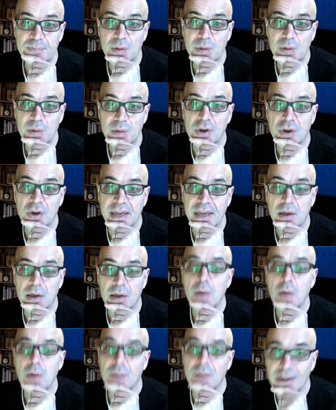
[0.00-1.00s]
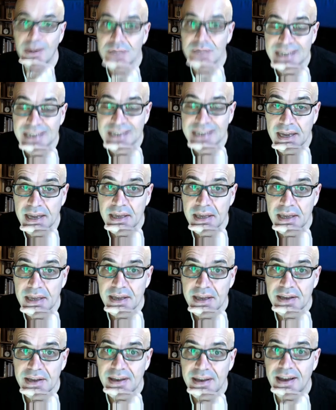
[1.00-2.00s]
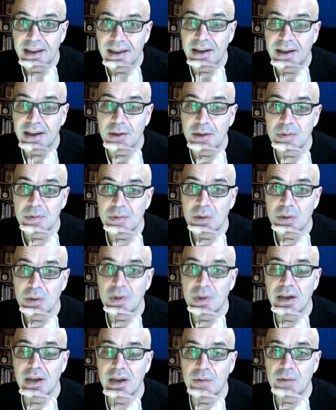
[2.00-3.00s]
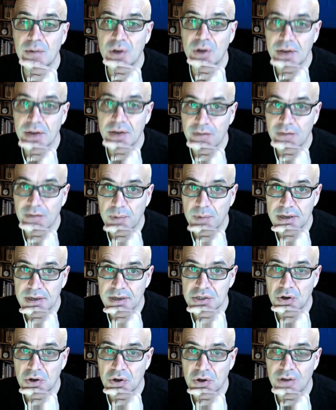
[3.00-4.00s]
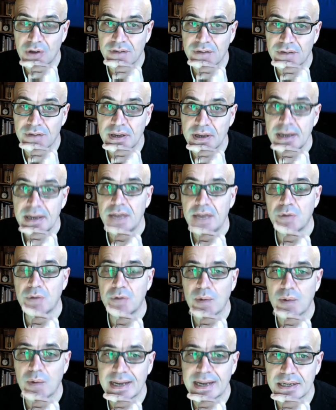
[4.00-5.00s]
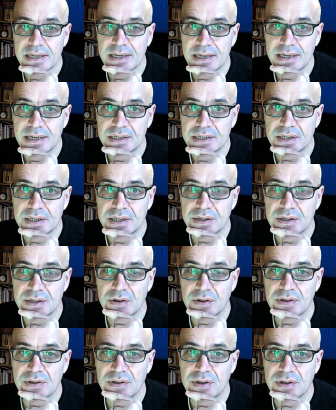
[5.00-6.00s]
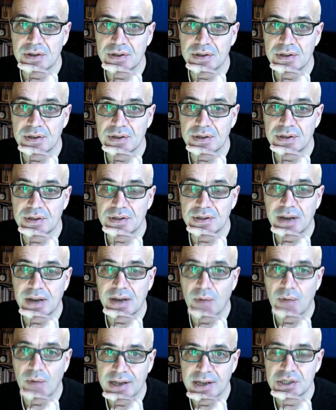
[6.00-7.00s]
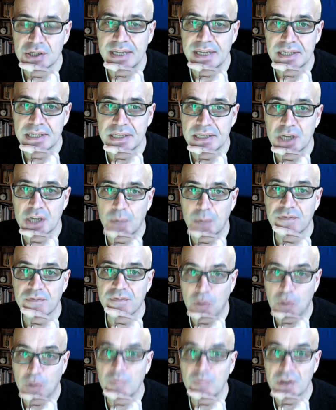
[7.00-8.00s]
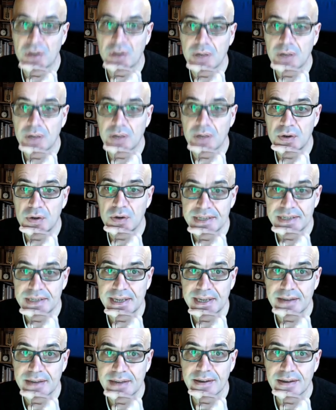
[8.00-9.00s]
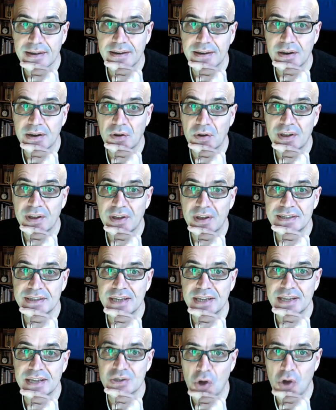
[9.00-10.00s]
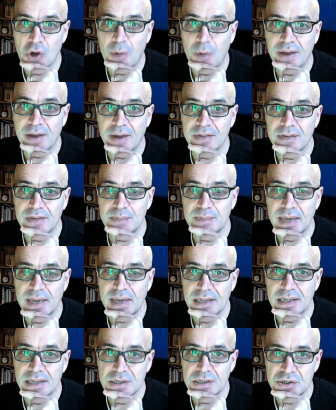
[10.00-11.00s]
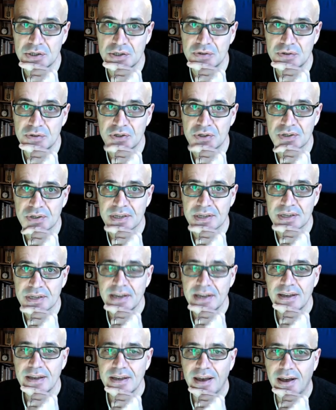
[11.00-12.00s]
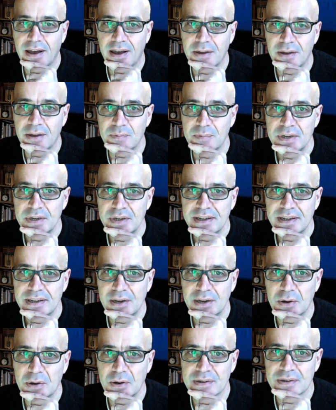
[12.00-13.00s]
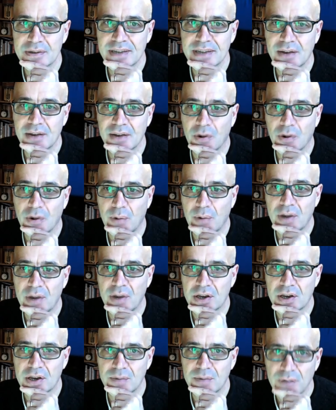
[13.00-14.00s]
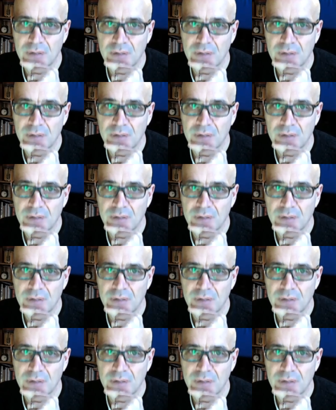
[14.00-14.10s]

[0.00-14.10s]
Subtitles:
working. But I would say we'd only have a better shot of it if we recognise that the direction needs to come from the community. You know, it's not about these big institutions, you know, saying, oh, we're gonna